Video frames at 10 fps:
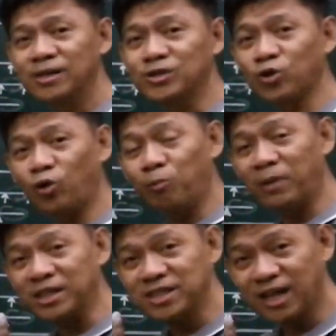so
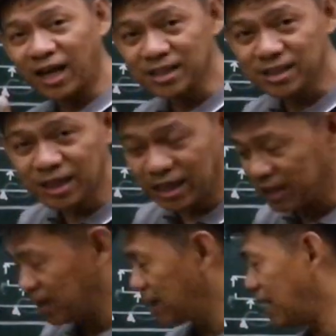much as
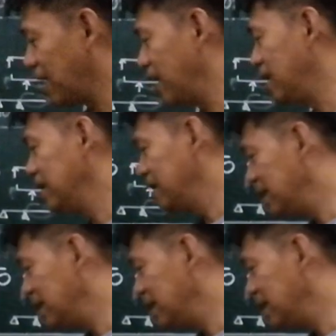critical